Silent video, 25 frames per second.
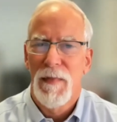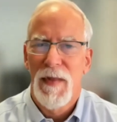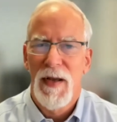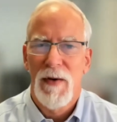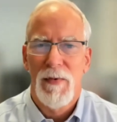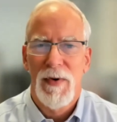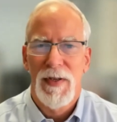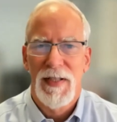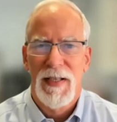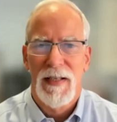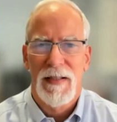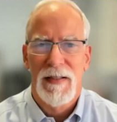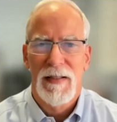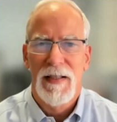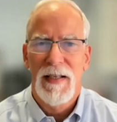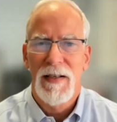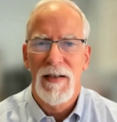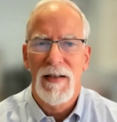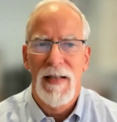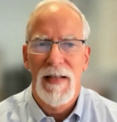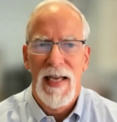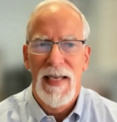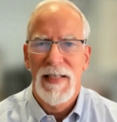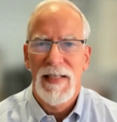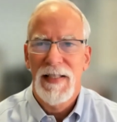that was a
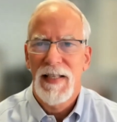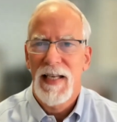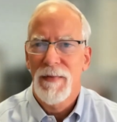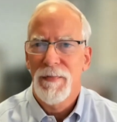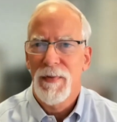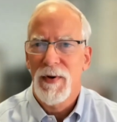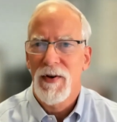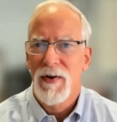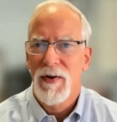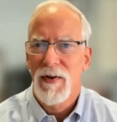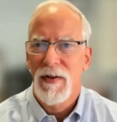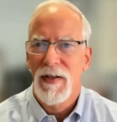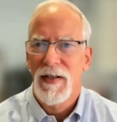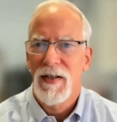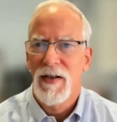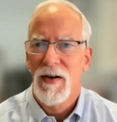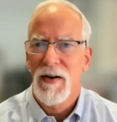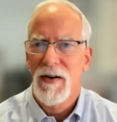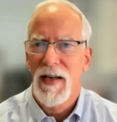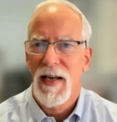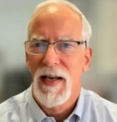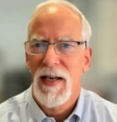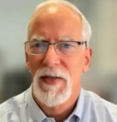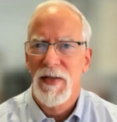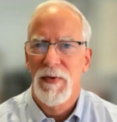little atypical in your
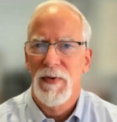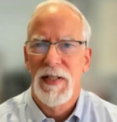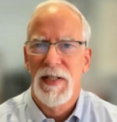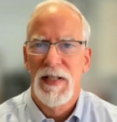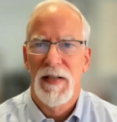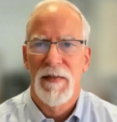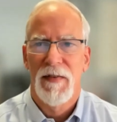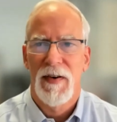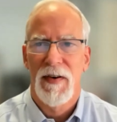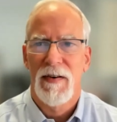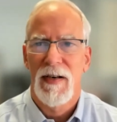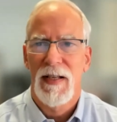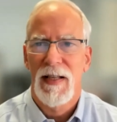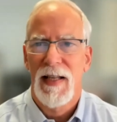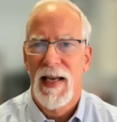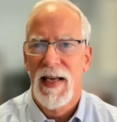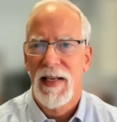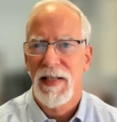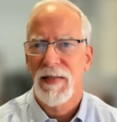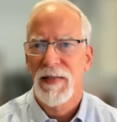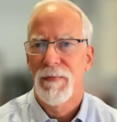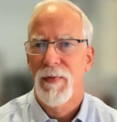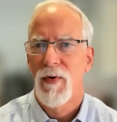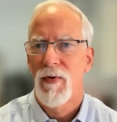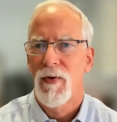case was the very
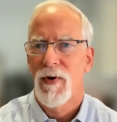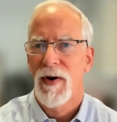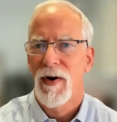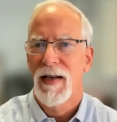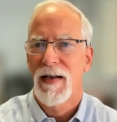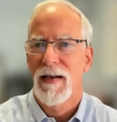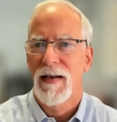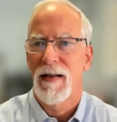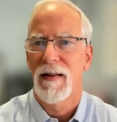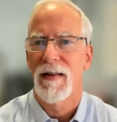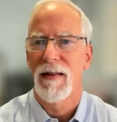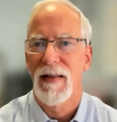last point